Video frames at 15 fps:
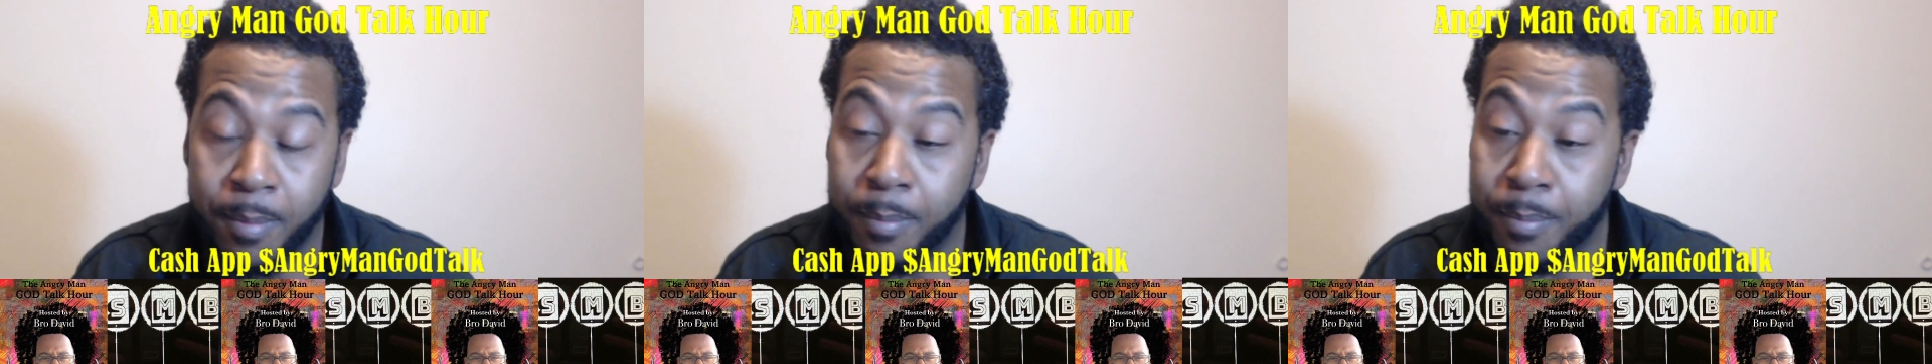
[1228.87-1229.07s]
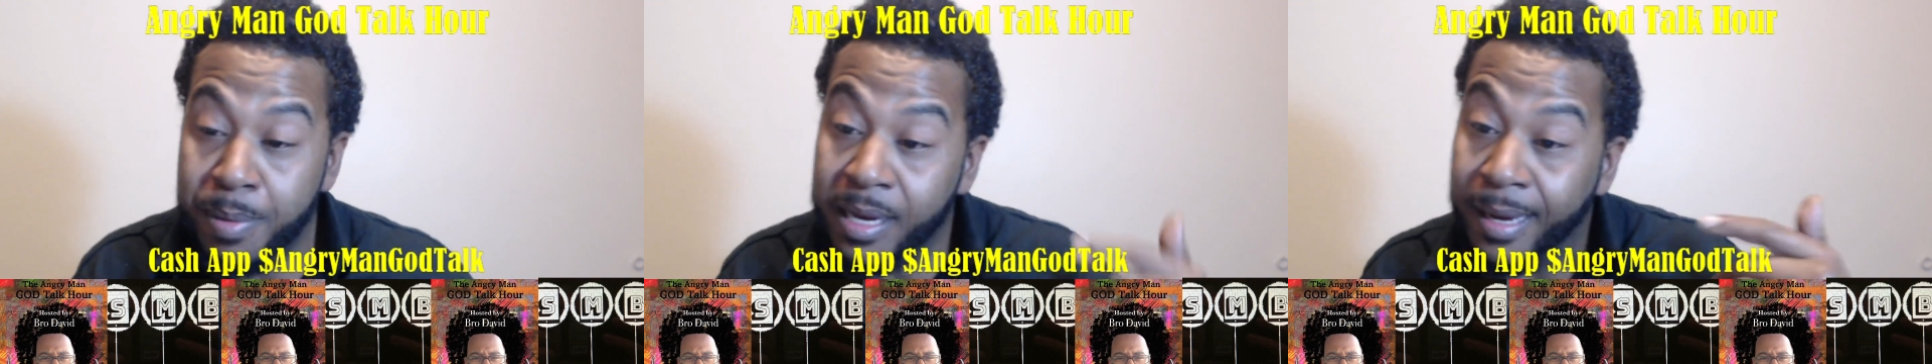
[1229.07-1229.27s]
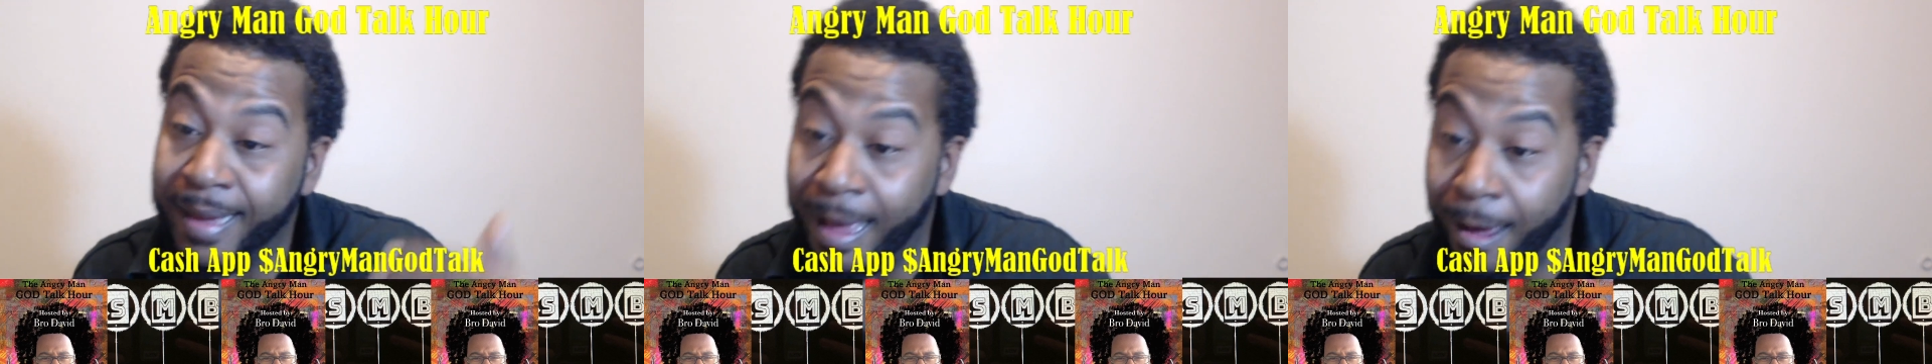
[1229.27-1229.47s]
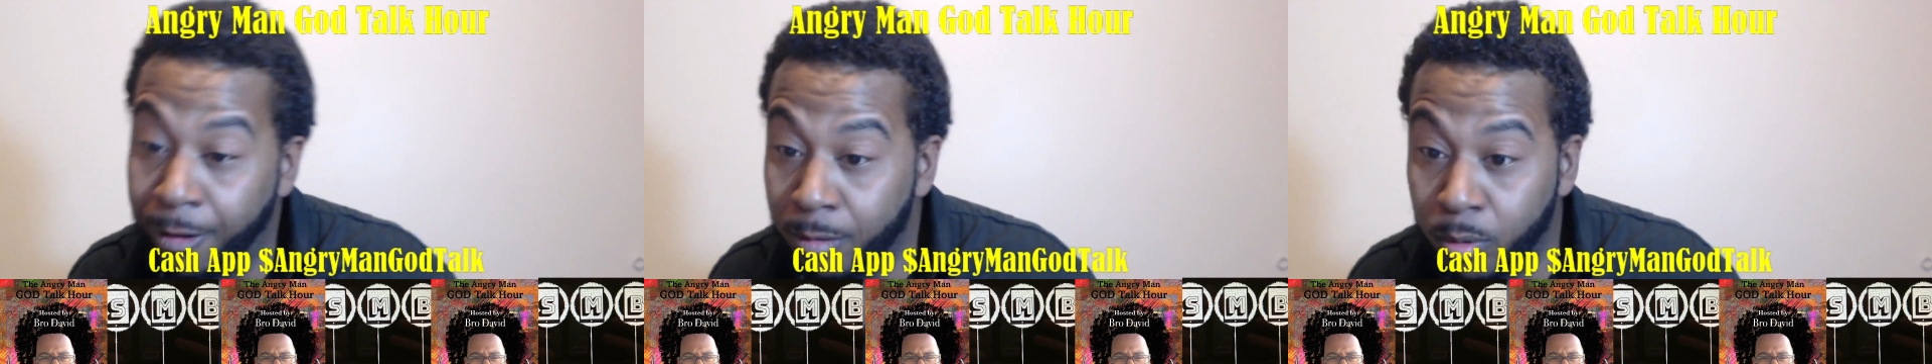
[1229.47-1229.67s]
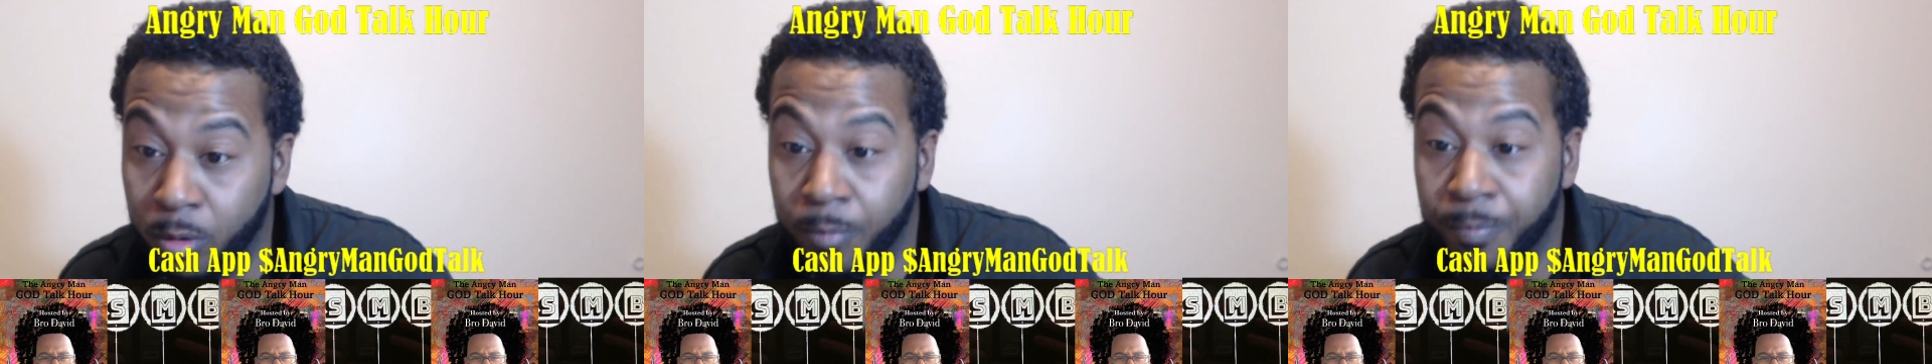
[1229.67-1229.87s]
being
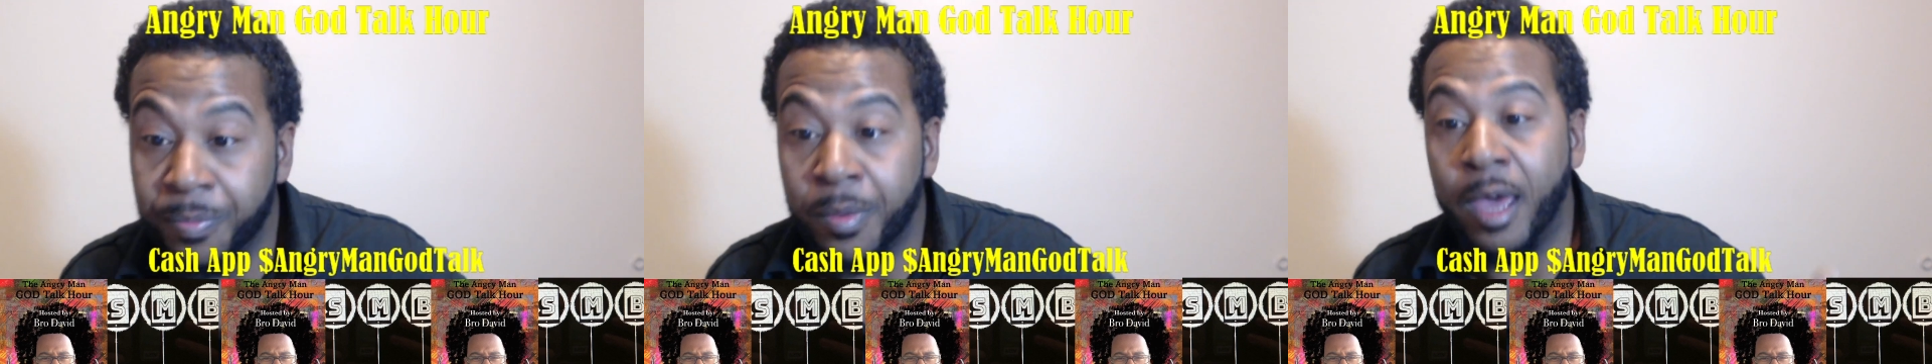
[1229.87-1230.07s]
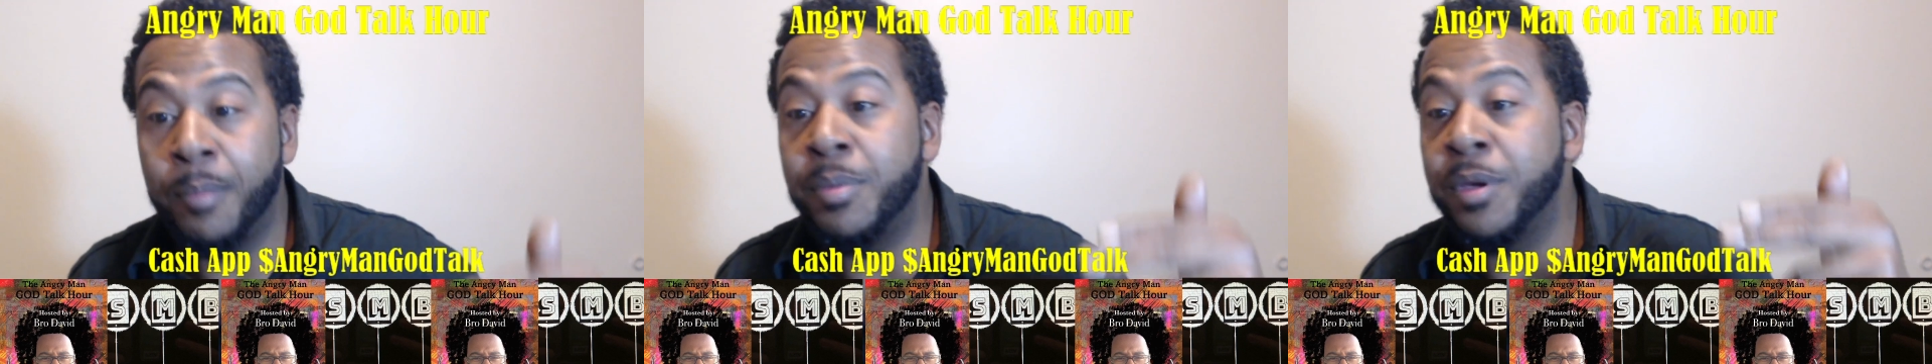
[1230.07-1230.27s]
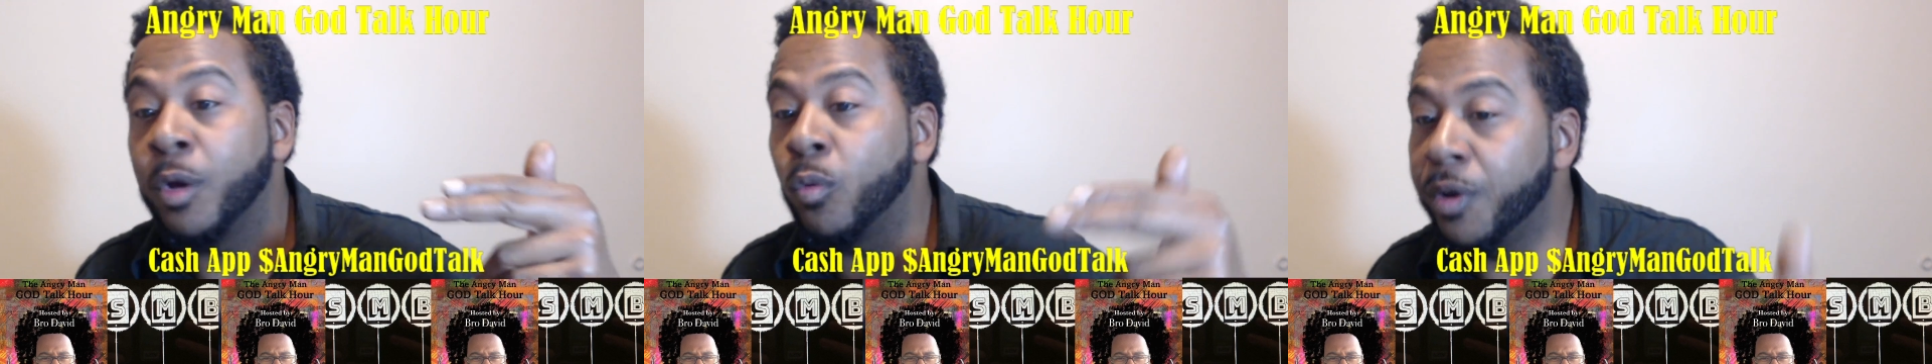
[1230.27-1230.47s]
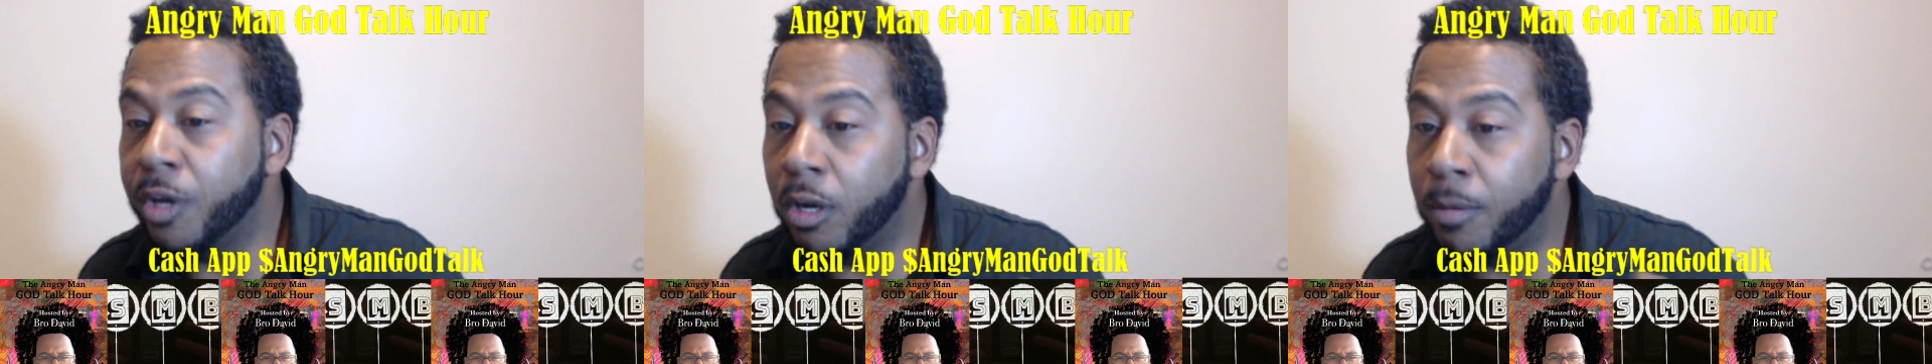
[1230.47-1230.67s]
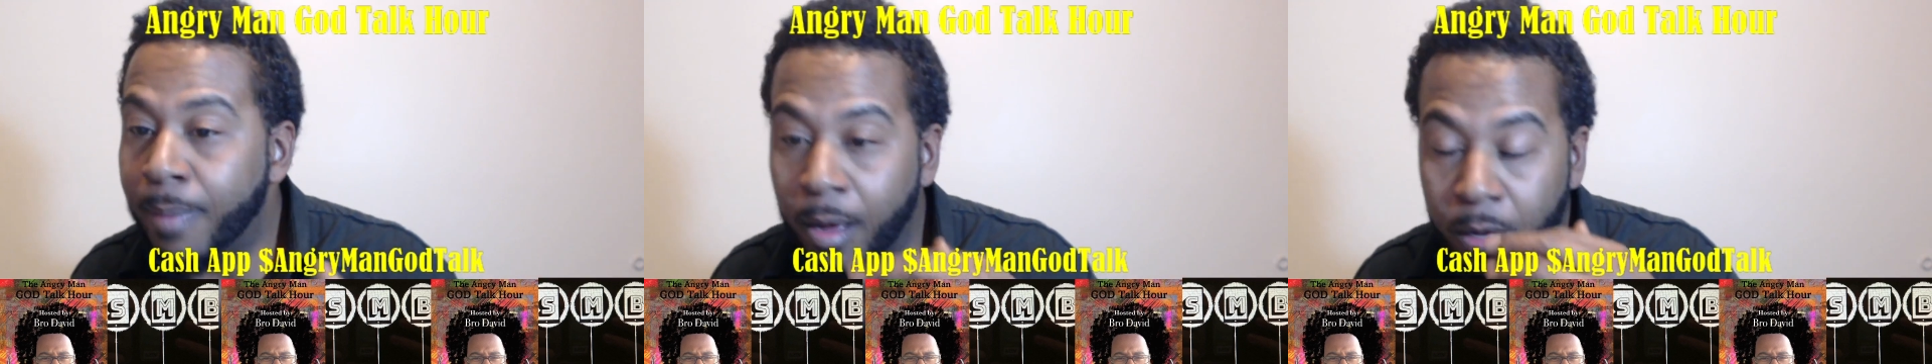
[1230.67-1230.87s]
accountable and being
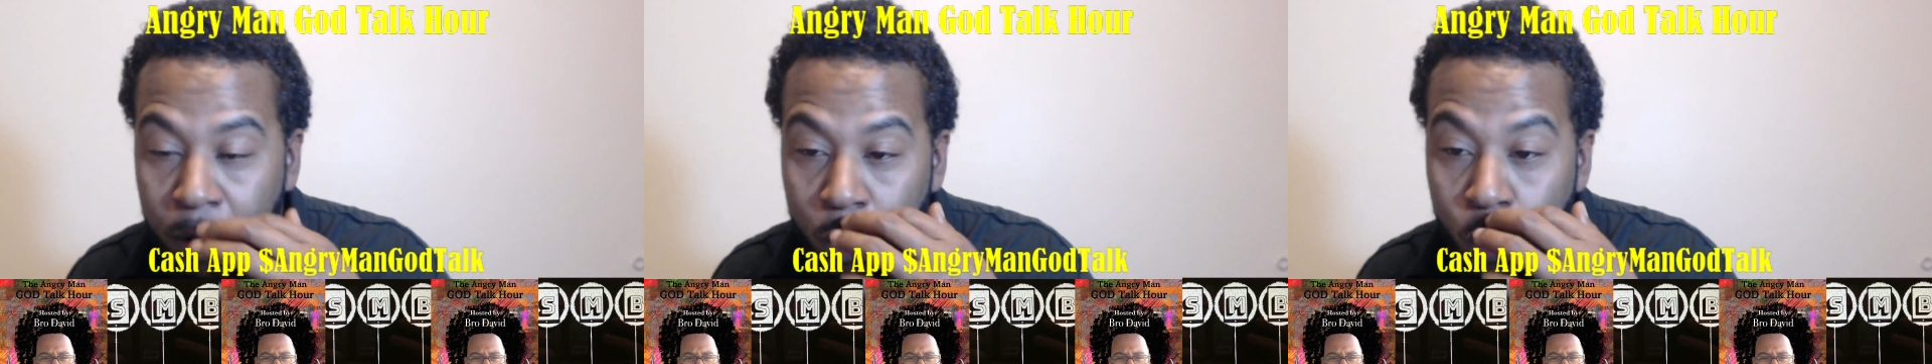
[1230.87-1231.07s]
real about